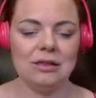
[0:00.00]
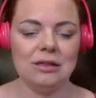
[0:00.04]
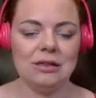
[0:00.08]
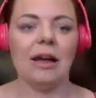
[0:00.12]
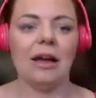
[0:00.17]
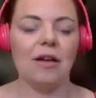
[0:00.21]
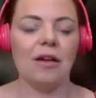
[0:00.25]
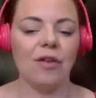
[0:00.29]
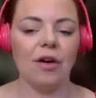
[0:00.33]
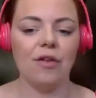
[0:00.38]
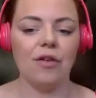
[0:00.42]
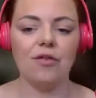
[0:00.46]

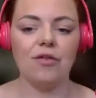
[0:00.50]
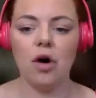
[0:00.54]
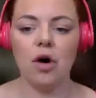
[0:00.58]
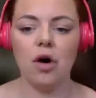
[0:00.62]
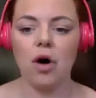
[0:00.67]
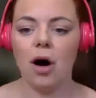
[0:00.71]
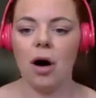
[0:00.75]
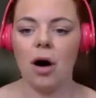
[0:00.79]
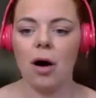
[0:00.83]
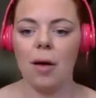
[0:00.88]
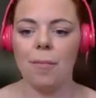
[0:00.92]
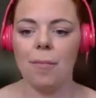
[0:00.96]
So like
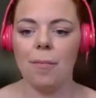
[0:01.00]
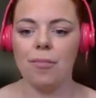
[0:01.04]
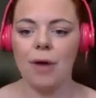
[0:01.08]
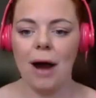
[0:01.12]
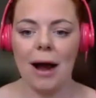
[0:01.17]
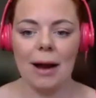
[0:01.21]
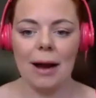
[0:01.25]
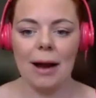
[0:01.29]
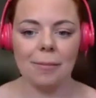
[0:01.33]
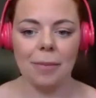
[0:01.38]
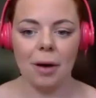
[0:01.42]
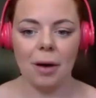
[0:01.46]
if I've got
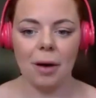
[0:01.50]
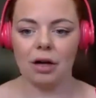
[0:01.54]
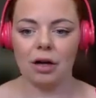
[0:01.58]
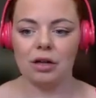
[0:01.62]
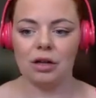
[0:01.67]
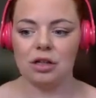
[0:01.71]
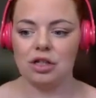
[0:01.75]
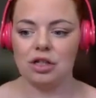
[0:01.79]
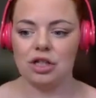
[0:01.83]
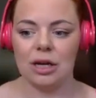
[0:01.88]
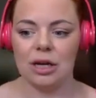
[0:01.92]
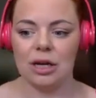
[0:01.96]
a brand
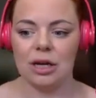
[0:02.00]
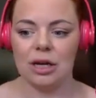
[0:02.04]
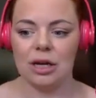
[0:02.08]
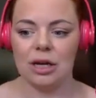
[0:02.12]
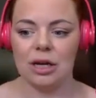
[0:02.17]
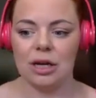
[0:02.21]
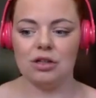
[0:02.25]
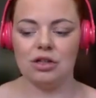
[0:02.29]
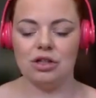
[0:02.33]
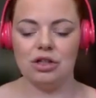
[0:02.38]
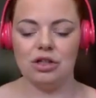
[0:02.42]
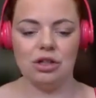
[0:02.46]

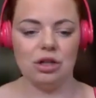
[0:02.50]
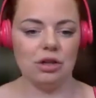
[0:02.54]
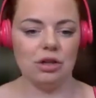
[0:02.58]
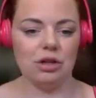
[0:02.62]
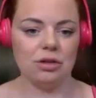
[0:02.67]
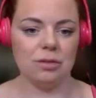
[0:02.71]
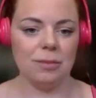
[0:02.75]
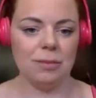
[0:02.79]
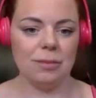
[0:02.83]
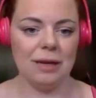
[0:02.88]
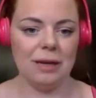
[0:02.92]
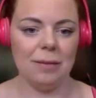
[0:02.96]
partnership that's
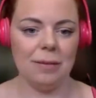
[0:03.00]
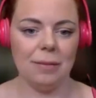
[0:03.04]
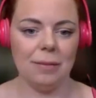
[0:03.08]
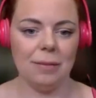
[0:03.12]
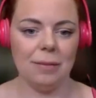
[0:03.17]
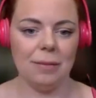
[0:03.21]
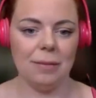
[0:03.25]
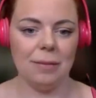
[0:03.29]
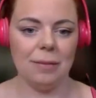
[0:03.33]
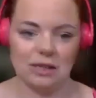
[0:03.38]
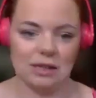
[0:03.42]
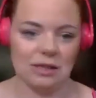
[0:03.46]
due to be
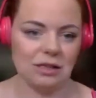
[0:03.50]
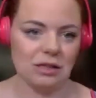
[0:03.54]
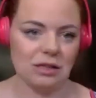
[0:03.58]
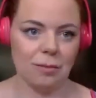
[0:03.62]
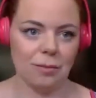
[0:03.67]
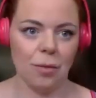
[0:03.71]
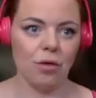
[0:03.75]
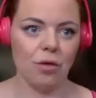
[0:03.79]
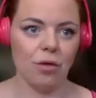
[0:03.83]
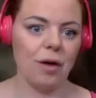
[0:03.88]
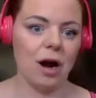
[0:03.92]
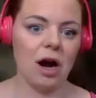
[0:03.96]
posted
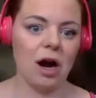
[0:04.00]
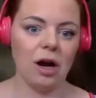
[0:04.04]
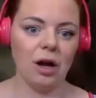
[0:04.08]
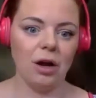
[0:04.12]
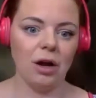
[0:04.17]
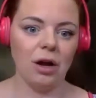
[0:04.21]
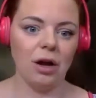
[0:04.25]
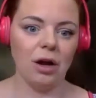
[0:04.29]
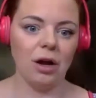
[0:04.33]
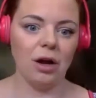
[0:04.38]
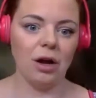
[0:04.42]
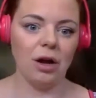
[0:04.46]

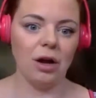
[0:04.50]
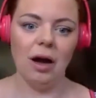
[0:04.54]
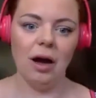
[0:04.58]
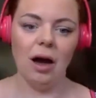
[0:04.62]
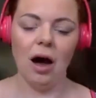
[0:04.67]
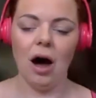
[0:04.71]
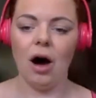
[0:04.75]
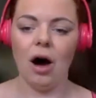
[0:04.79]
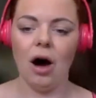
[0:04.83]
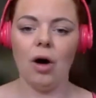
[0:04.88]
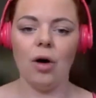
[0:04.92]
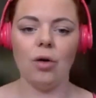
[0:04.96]
tomorrow,
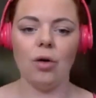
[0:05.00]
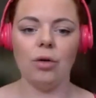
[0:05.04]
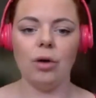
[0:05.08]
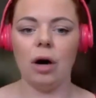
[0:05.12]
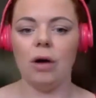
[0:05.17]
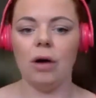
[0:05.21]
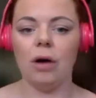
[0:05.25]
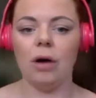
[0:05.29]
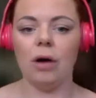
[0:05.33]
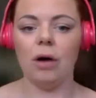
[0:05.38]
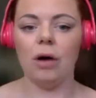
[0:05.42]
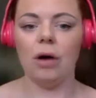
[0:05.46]

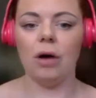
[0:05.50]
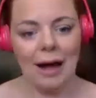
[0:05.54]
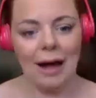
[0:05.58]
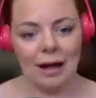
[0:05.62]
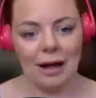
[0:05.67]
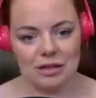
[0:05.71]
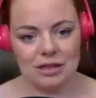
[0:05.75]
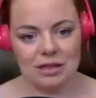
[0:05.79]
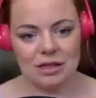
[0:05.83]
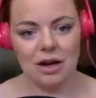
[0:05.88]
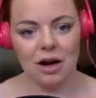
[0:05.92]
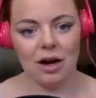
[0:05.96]
I'll do that
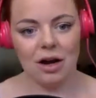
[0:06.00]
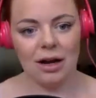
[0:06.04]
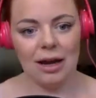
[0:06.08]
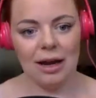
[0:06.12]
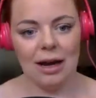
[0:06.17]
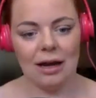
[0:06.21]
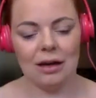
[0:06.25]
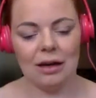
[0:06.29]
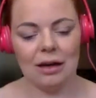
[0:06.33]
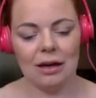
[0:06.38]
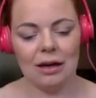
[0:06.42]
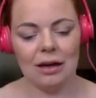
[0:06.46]
tonight,
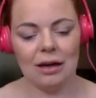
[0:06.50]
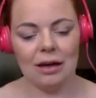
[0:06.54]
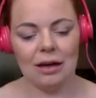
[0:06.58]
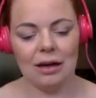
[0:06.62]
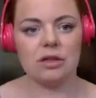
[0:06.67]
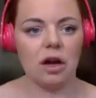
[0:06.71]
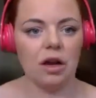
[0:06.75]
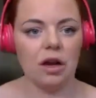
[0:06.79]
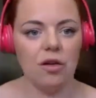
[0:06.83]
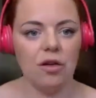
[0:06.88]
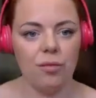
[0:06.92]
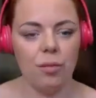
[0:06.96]
and I'll just
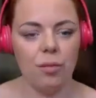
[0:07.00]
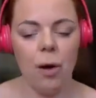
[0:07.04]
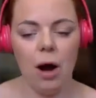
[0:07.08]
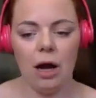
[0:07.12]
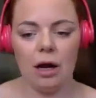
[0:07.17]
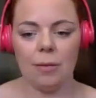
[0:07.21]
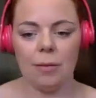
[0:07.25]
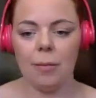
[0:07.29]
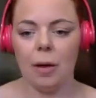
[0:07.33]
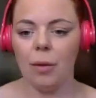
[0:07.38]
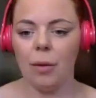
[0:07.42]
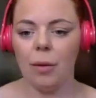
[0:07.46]
kind of
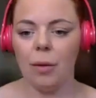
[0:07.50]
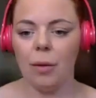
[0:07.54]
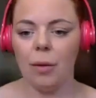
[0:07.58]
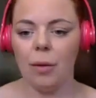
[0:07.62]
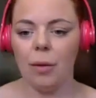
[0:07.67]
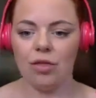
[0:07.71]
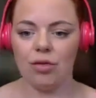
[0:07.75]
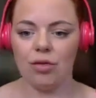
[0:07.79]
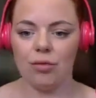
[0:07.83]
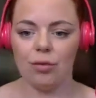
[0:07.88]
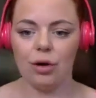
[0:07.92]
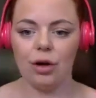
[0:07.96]
work my way
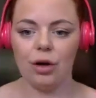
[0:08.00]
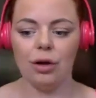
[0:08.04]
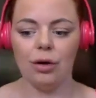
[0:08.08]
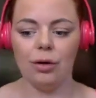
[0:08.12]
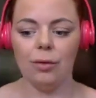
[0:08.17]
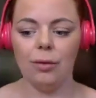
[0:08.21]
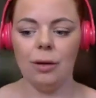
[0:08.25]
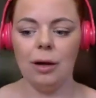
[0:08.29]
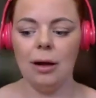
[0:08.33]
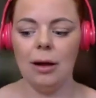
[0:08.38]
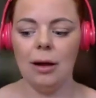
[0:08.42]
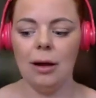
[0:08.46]

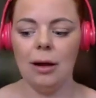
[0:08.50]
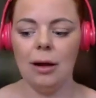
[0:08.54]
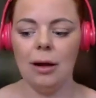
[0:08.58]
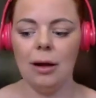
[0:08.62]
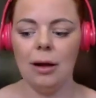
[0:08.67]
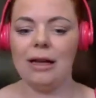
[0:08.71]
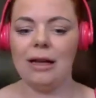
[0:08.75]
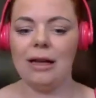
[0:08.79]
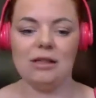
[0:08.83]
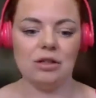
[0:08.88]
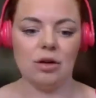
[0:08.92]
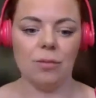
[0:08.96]
through
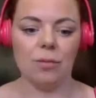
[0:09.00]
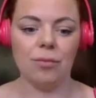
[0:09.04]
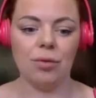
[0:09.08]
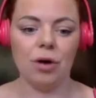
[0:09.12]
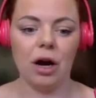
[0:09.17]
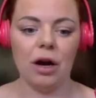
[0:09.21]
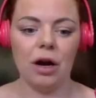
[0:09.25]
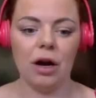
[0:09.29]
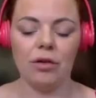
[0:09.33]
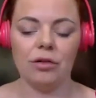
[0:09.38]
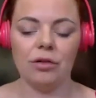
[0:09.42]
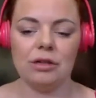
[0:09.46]
based on
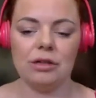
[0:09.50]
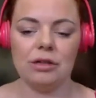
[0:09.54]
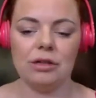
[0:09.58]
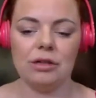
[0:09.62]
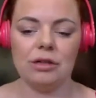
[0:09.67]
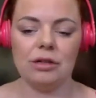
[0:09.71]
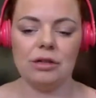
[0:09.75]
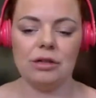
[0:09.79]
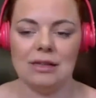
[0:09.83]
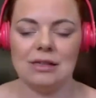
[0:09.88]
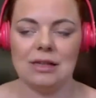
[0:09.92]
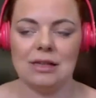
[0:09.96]

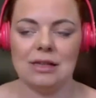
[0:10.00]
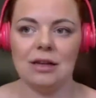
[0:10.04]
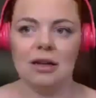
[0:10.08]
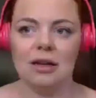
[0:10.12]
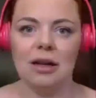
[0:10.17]
priorities, and